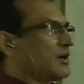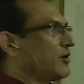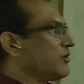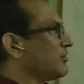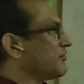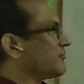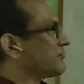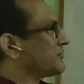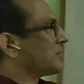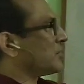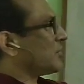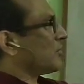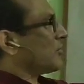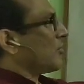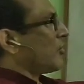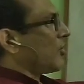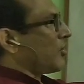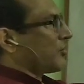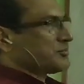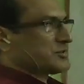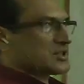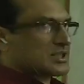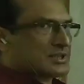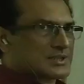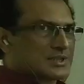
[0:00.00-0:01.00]
Now if the
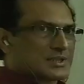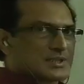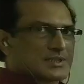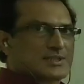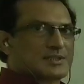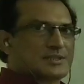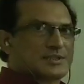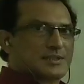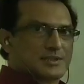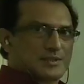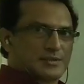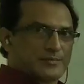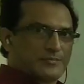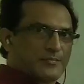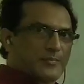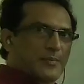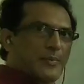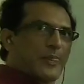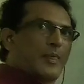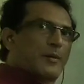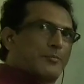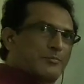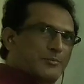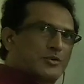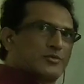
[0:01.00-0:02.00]
object is
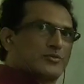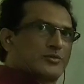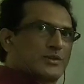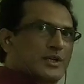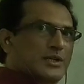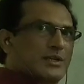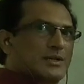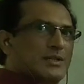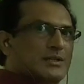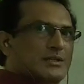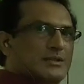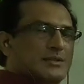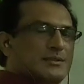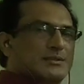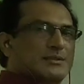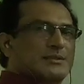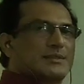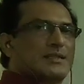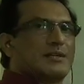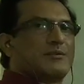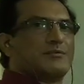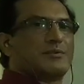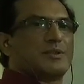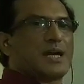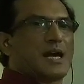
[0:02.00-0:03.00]
plural,
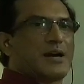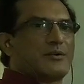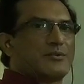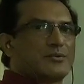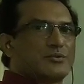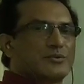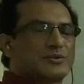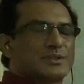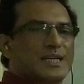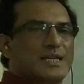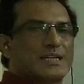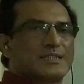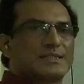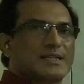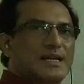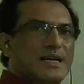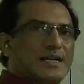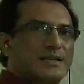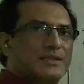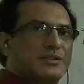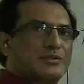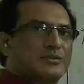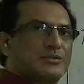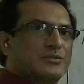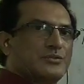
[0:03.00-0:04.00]
then we have to change
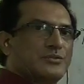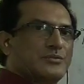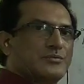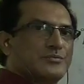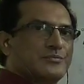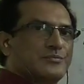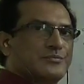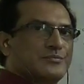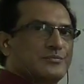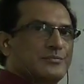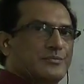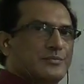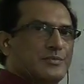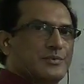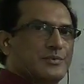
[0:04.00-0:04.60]
that into